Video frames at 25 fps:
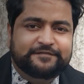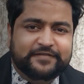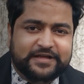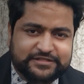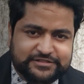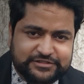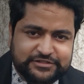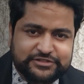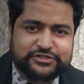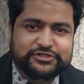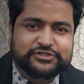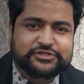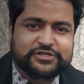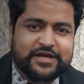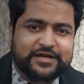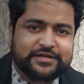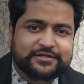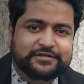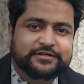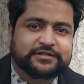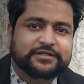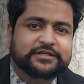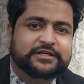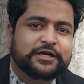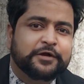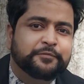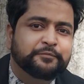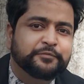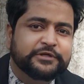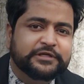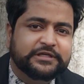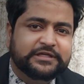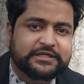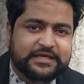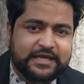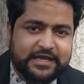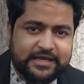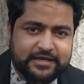fashion designer
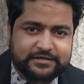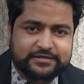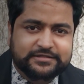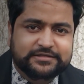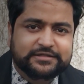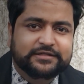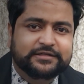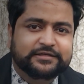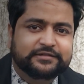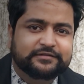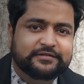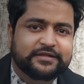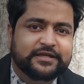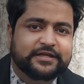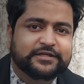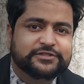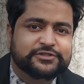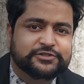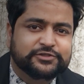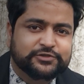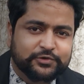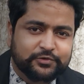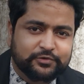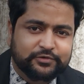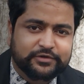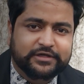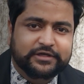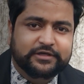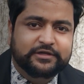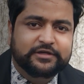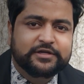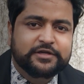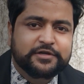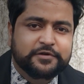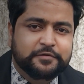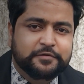communicates their story